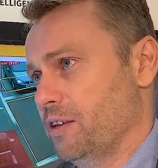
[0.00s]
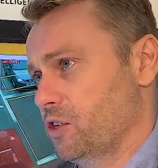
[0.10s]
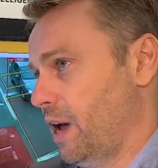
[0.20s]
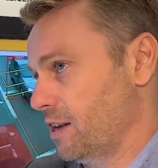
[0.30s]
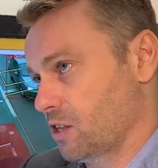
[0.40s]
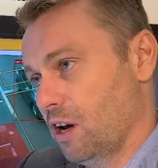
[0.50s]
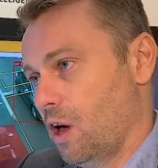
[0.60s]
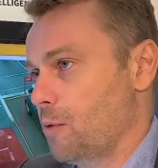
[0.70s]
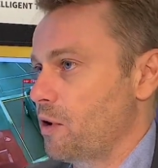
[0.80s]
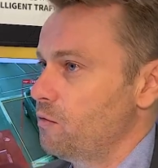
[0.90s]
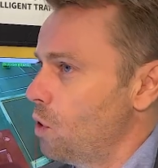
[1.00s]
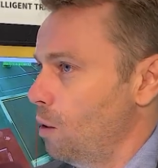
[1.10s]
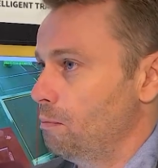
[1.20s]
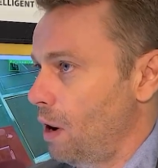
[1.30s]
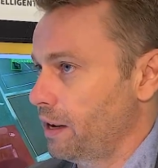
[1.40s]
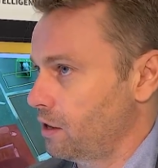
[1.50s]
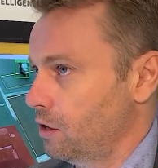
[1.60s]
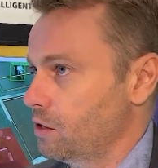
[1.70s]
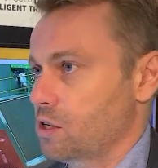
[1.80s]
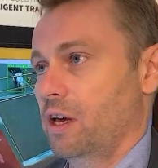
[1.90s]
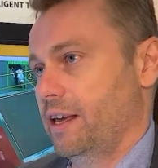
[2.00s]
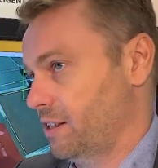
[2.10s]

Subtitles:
So it has a library of what a bike looks like,